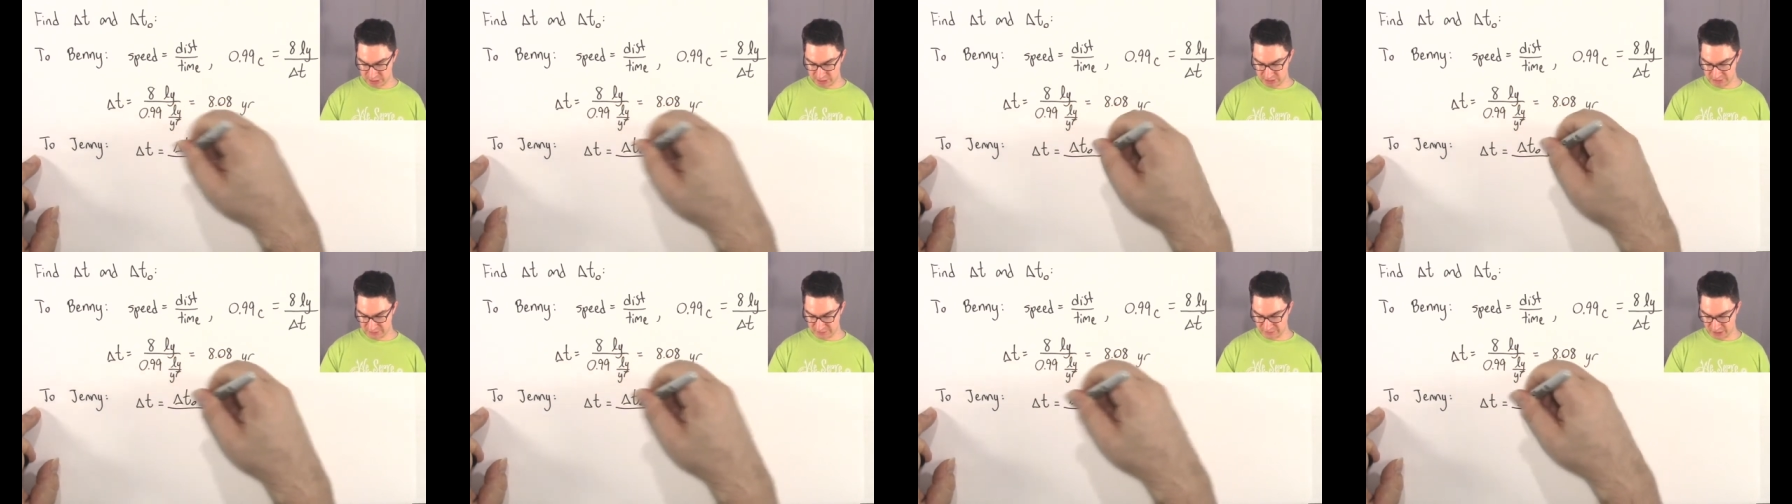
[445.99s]

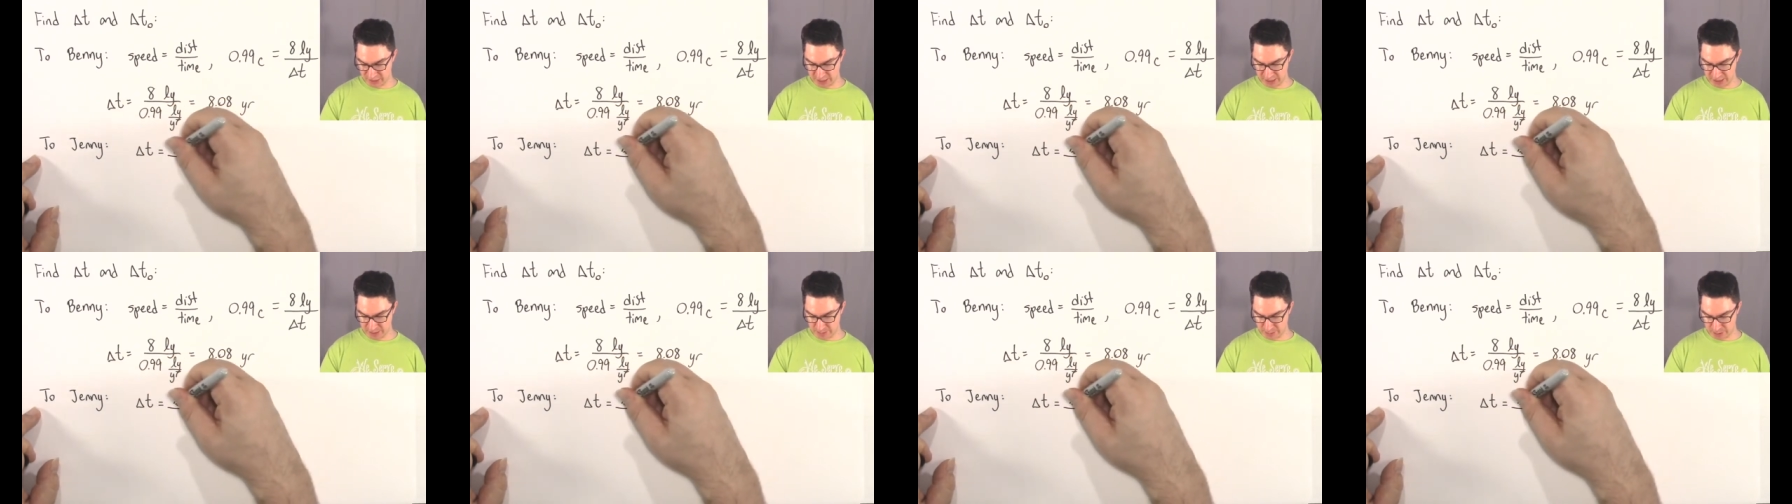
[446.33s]

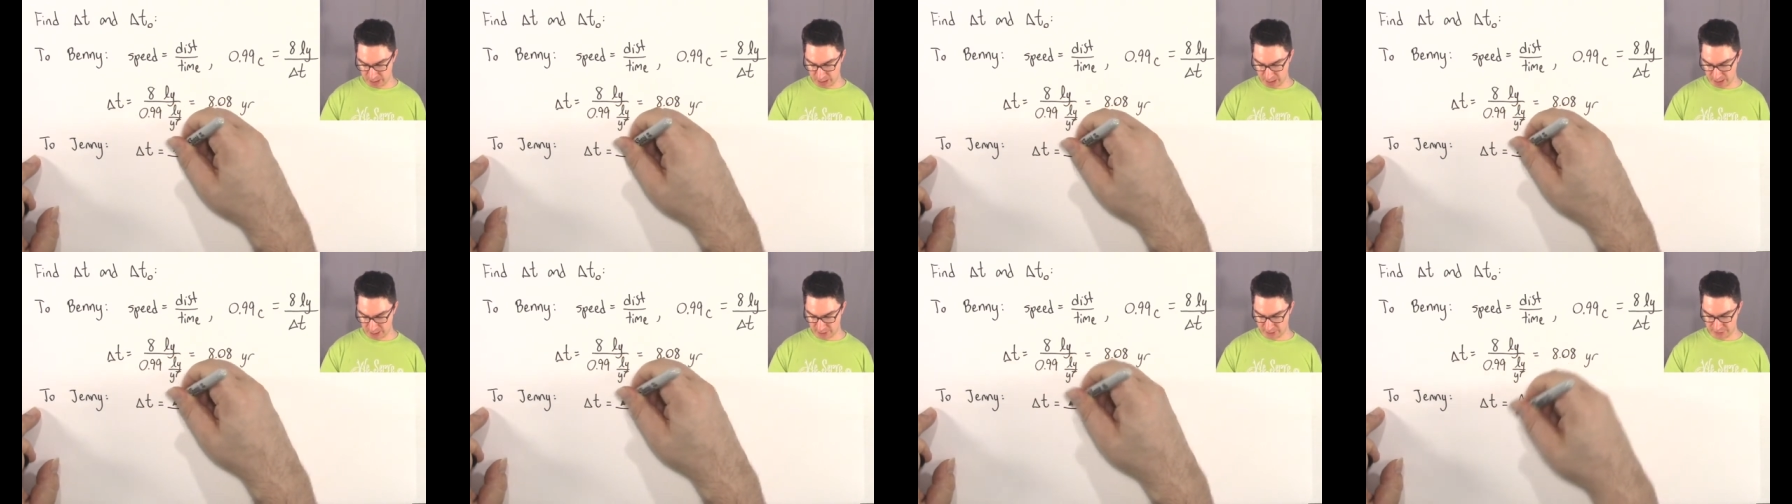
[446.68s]
divided
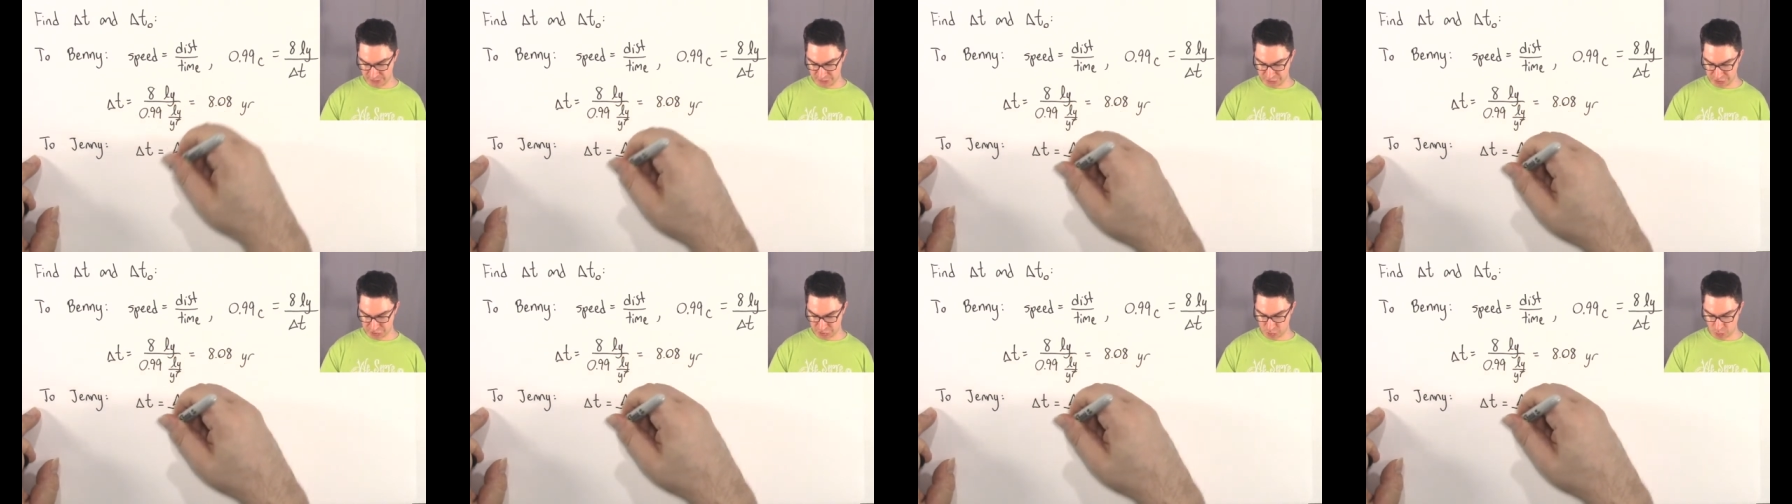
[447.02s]
by
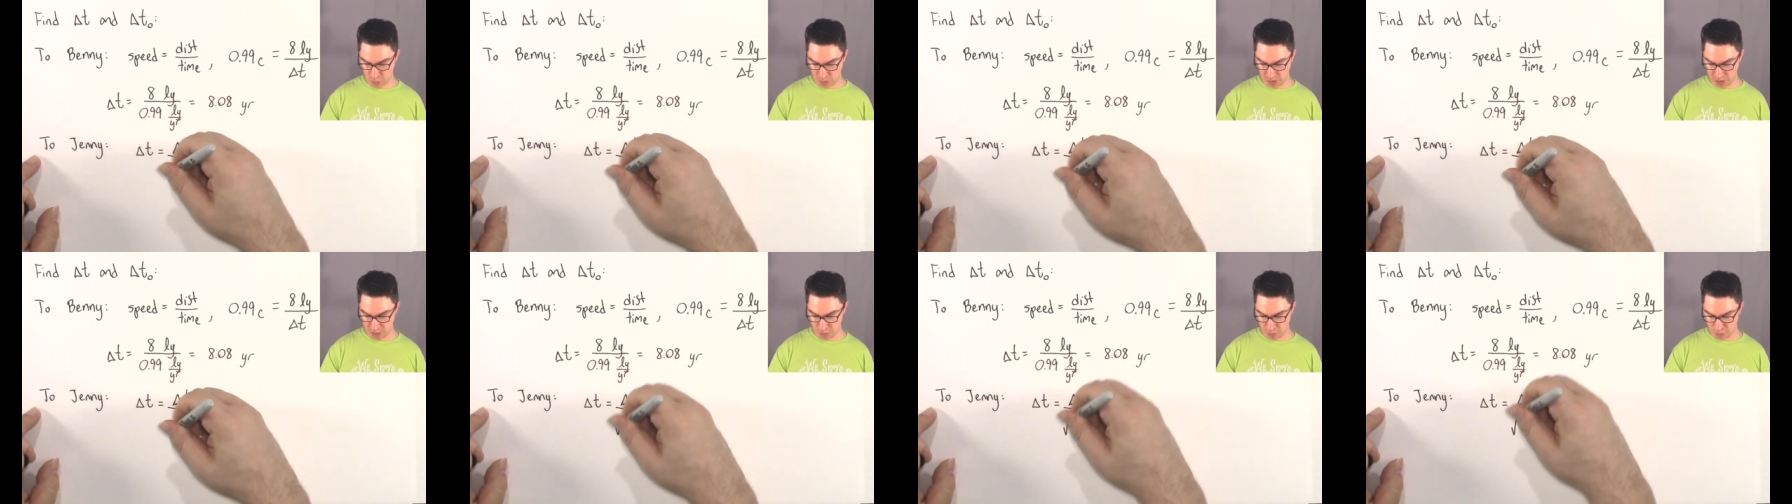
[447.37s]
the
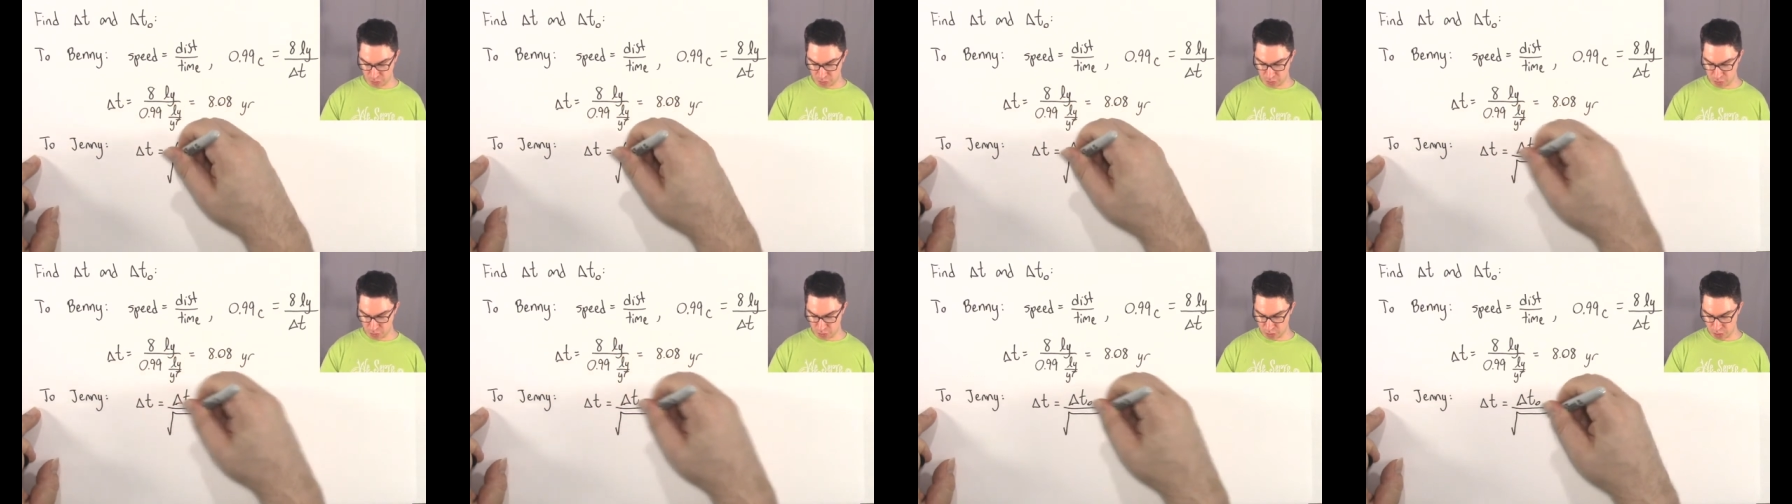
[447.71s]
square
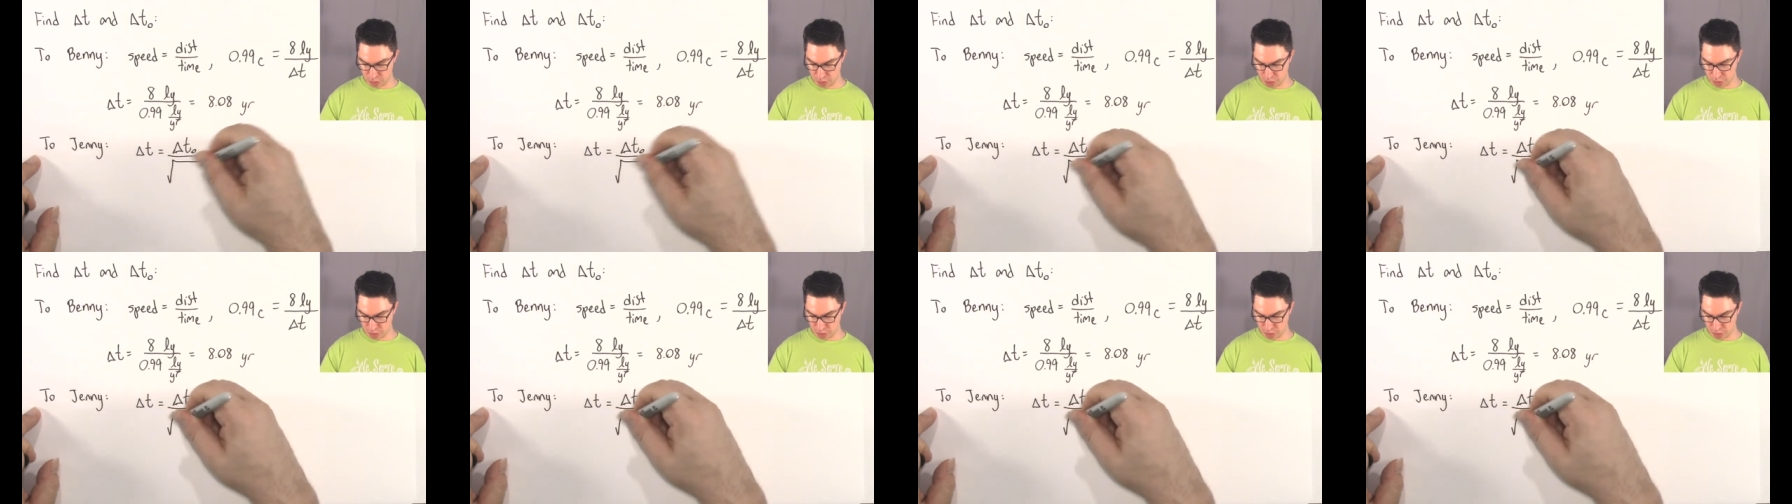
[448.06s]
root